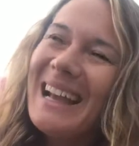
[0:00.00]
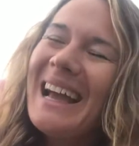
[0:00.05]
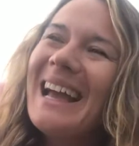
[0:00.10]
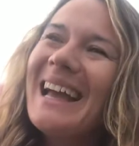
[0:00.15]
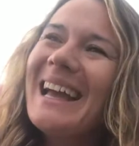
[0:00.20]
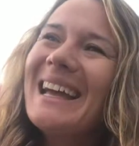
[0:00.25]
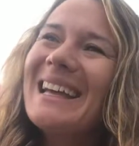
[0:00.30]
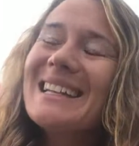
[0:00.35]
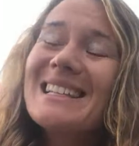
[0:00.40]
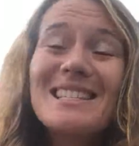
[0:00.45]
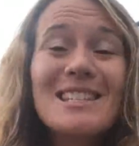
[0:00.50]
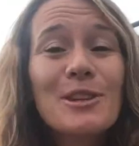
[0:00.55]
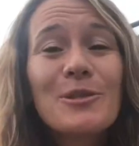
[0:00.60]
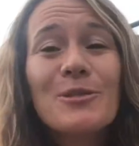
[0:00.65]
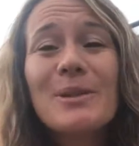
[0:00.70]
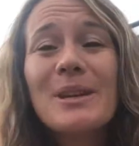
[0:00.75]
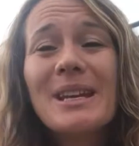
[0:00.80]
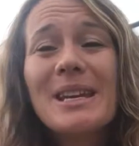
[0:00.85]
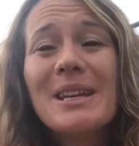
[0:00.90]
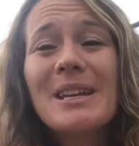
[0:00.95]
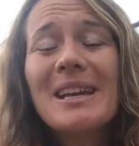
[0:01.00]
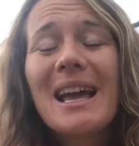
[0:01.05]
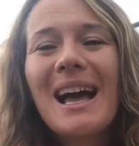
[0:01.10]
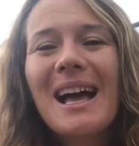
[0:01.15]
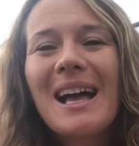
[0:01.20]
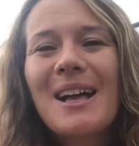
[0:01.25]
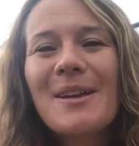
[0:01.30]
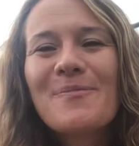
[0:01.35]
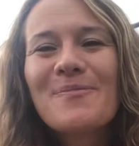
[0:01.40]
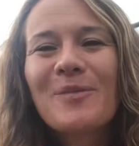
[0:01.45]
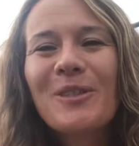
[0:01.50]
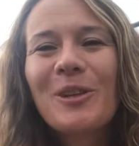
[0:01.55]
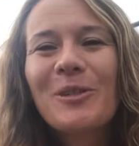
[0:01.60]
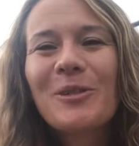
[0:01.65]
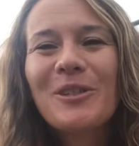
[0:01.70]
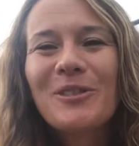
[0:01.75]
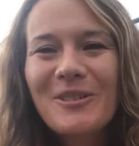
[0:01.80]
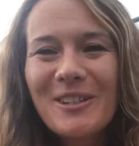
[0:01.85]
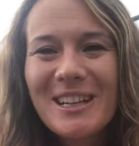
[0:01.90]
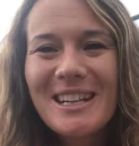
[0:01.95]
And so we
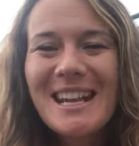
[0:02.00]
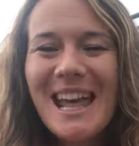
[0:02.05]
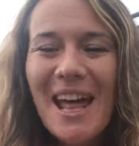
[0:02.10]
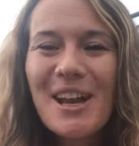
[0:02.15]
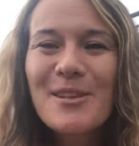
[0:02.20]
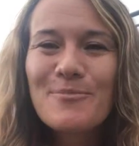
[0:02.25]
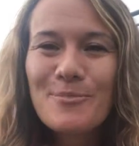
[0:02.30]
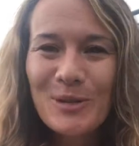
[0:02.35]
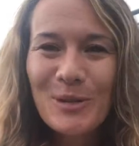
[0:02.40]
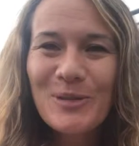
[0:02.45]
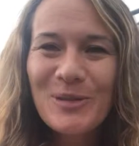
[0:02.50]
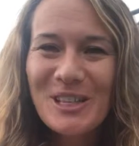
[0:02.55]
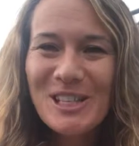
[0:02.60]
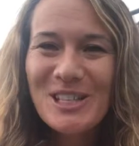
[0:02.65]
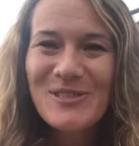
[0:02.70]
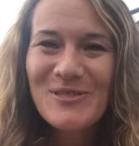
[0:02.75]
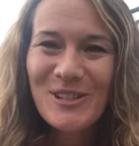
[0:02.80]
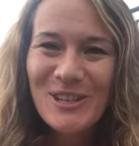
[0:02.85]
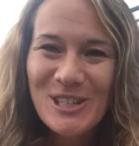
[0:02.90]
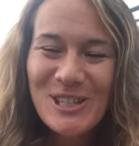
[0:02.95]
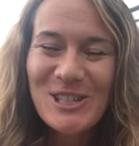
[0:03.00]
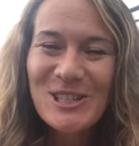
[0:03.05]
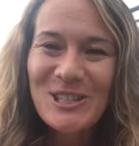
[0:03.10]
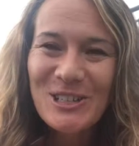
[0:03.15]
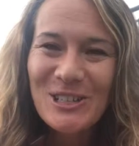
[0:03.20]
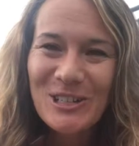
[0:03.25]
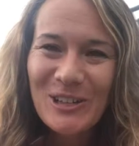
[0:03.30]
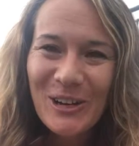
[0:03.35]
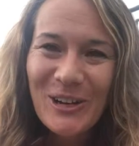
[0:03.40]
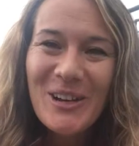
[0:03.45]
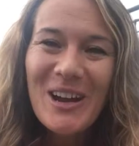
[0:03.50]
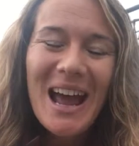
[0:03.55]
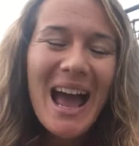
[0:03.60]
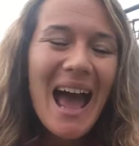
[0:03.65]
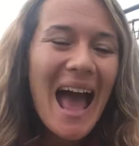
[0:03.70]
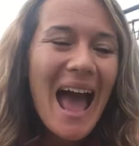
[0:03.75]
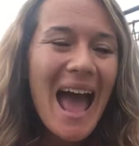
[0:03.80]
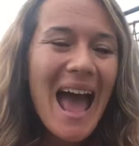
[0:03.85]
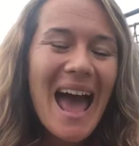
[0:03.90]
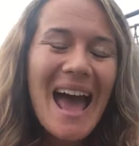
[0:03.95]
fitted out and built this first studio,
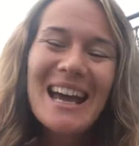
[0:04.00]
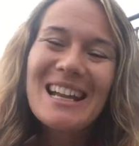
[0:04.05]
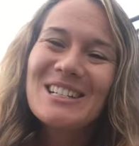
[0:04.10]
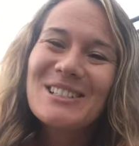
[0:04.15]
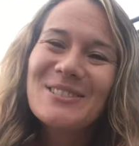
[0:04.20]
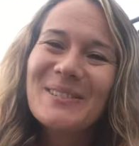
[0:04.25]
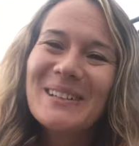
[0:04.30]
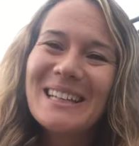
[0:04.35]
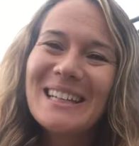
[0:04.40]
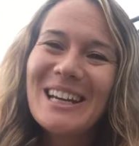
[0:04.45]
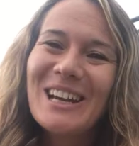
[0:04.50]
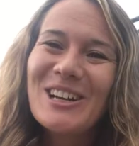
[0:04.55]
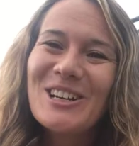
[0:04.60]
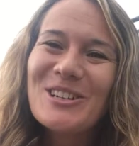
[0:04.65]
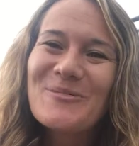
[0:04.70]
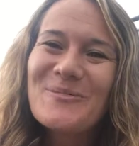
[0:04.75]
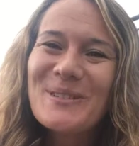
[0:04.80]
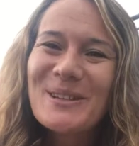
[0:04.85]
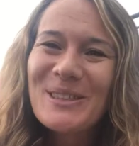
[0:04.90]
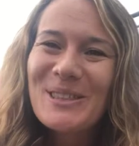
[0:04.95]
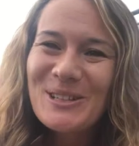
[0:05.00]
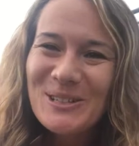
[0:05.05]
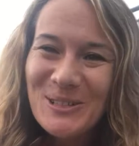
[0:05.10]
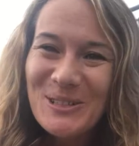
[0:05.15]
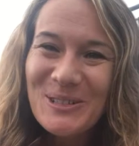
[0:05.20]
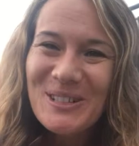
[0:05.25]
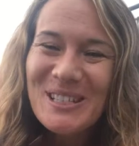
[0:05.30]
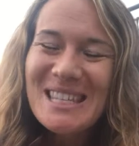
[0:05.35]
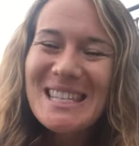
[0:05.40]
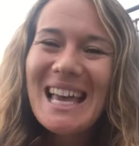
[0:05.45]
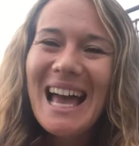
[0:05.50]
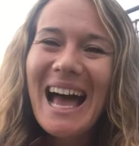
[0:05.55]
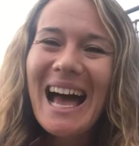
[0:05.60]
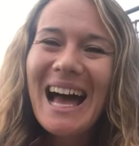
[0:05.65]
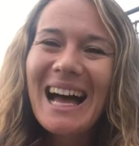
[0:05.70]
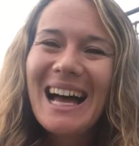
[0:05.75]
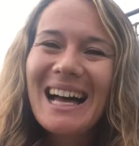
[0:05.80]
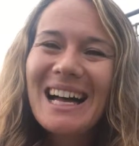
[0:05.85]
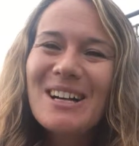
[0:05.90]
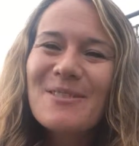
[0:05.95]
and we opened the doors,
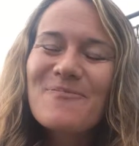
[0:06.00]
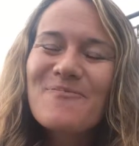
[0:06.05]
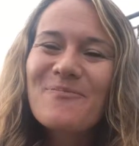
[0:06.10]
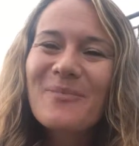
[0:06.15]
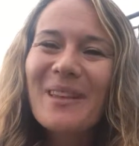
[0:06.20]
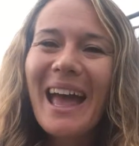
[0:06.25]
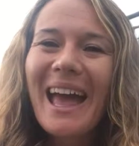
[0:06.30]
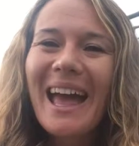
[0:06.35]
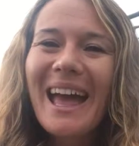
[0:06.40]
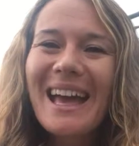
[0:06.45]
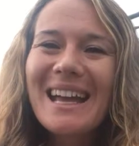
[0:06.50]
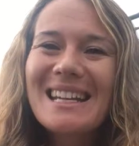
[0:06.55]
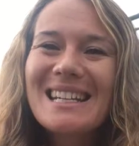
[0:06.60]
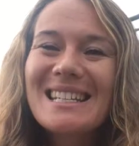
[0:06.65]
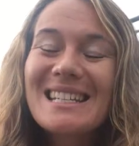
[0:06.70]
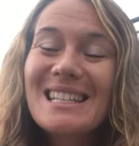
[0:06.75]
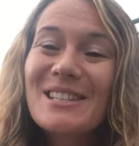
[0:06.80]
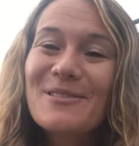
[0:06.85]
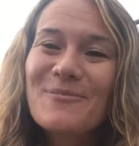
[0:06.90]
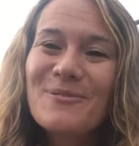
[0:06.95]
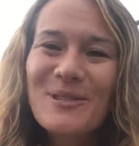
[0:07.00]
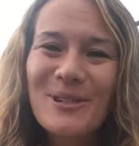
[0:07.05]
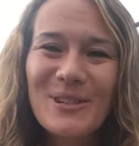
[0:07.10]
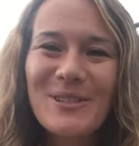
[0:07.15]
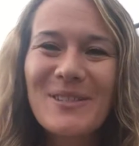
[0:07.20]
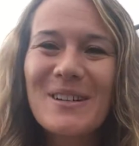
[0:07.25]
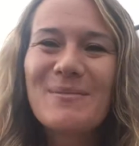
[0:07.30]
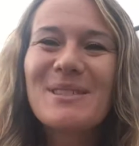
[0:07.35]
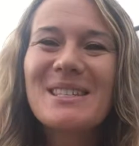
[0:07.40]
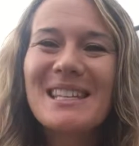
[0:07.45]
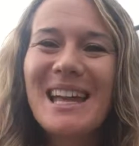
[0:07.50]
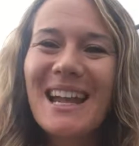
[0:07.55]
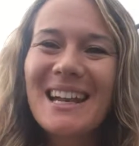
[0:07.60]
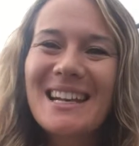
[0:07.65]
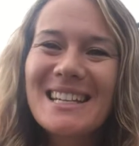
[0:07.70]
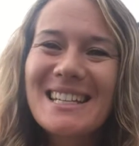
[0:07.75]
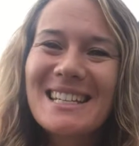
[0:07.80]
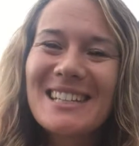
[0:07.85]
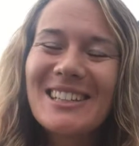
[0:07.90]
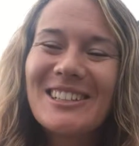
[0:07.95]
and the program
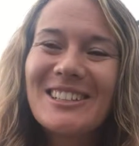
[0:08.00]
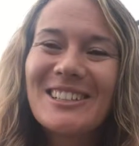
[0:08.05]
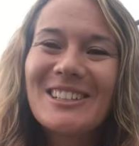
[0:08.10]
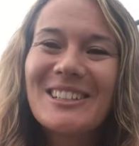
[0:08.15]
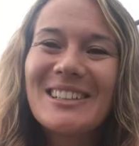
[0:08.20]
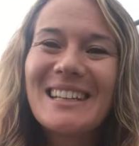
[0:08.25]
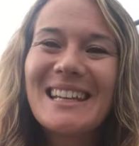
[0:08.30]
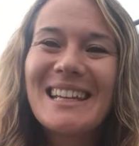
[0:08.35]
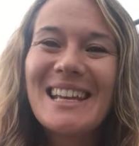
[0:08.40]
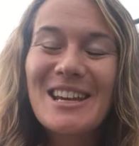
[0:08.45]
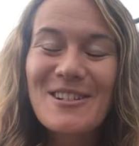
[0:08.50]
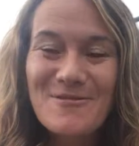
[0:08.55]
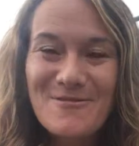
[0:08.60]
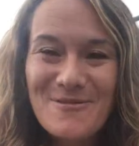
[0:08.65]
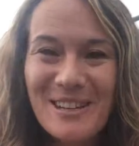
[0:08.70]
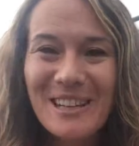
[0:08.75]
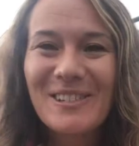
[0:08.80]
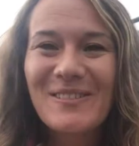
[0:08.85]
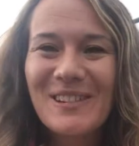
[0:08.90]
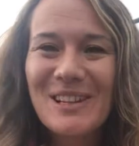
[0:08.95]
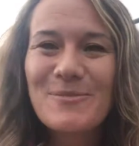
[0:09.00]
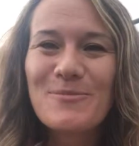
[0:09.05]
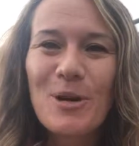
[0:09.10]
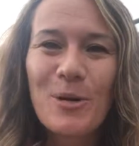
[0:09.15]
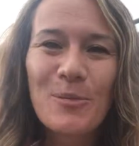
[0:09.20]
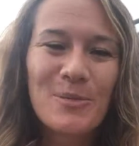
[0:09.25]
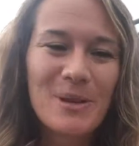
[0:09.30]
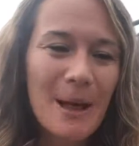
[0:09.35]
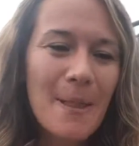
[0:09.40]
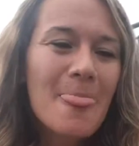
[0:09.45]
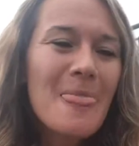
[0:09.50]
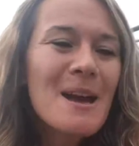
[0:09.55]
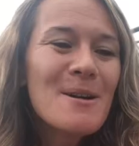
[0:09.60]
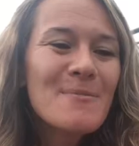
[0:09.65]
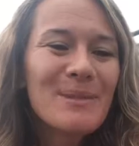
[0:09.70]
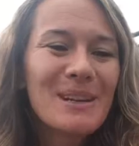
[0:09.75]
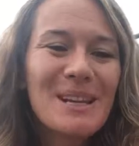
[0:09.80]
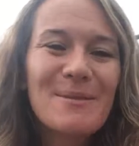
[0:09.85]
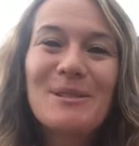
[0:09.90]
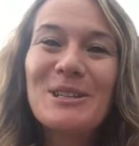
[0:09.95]
started to get really, really popular.
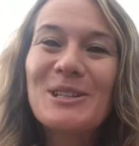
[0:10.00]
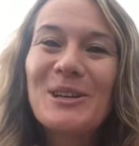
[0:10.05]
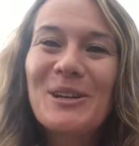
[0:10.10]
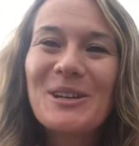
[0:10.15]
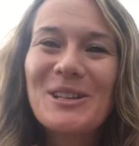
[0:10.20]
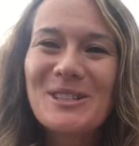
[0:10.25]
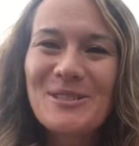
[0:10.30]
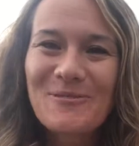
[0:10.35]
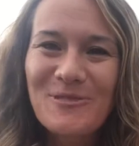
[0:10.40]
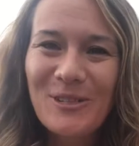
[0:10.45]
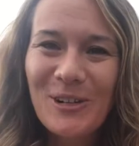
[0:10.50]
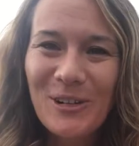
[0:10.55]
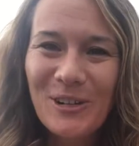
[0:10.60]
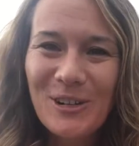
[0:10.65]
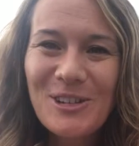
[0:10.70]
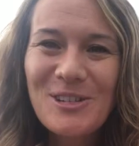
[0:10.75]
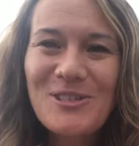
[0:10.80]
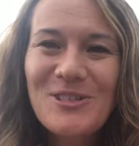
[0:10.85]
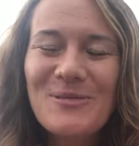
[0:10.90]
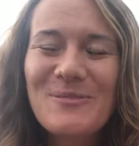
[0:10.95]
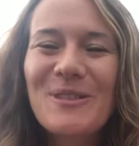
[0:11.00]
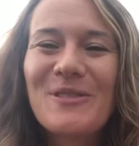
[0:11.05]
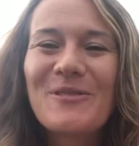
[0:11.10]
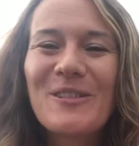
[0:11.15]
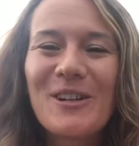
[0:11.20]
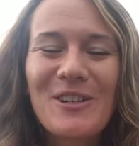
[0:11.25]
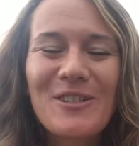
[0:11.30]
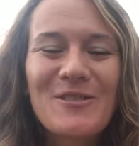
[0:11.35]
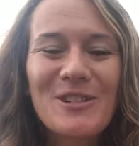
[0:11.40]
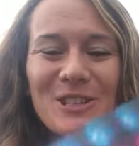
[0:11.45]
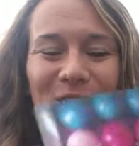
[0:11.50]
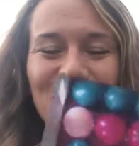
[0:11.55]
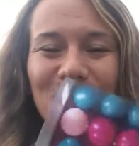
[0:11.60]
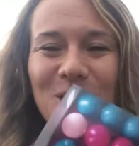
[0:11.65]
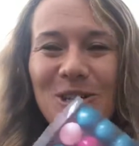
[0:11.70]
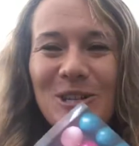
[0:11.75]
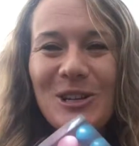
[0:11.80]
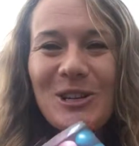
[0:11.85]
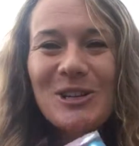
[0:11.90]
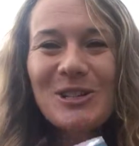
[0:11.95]
But let me show you some photos from the very first
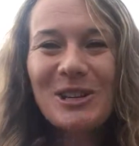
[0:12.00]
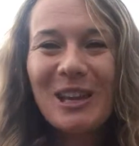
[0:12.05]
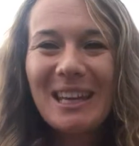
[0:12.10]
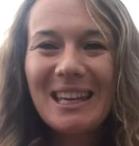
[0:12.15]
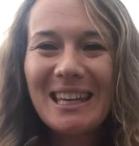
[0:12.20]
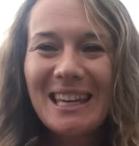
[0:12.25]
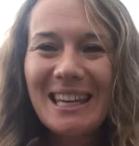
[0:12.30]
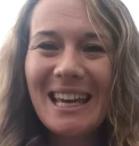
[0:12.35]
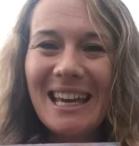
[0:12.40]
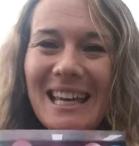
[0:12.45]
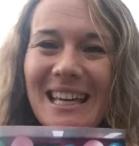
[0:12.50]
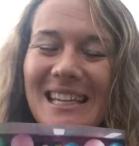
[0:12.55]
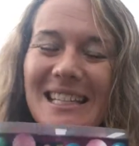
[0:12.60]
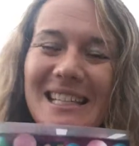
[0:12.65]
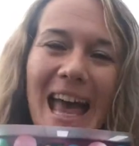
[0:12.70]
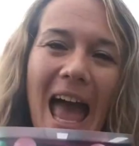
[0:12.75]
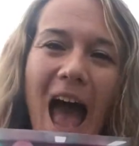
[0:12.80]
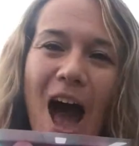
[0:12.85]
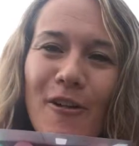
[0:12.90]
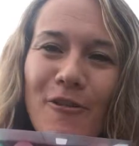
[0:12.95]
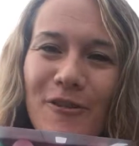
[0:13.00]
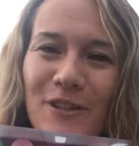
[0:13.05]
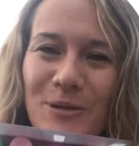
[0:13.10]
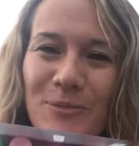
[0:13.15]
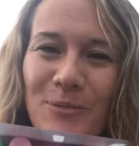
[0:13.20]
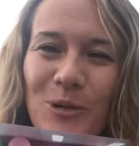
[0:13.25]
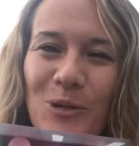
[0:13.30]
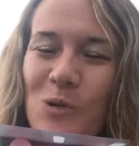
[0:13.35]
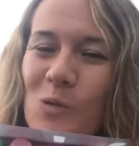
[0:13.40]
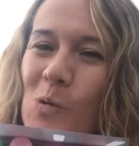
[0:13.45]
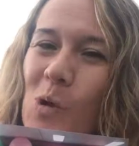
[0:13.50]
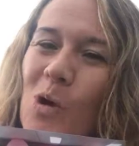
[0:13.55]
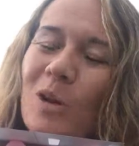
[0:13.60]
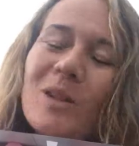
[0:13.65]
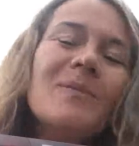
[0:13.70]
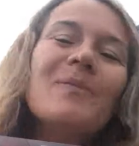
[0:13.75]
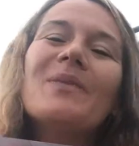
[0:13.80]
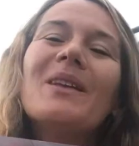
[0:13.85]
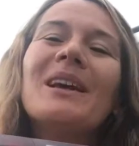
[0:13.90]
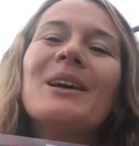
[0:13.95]
studio. So here is our fitball wall.